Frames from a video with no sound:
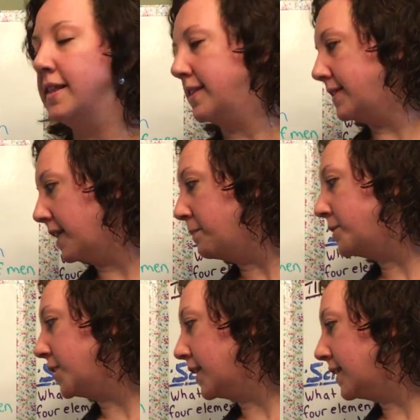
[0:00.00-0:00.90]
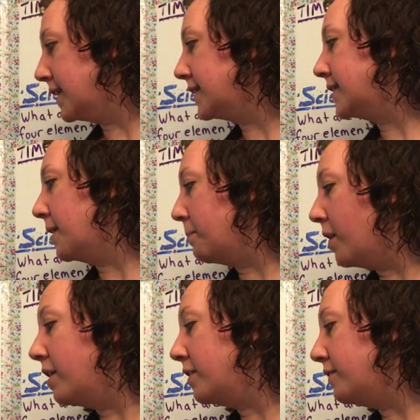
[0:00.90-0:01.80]
The subject is that
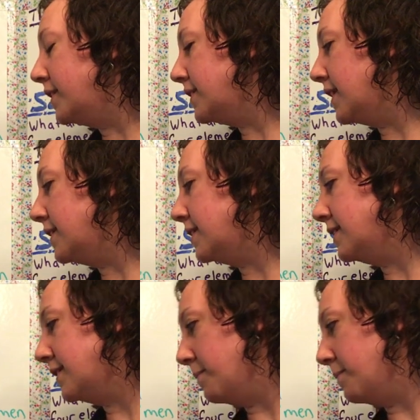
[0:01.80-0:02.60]
part of a sentence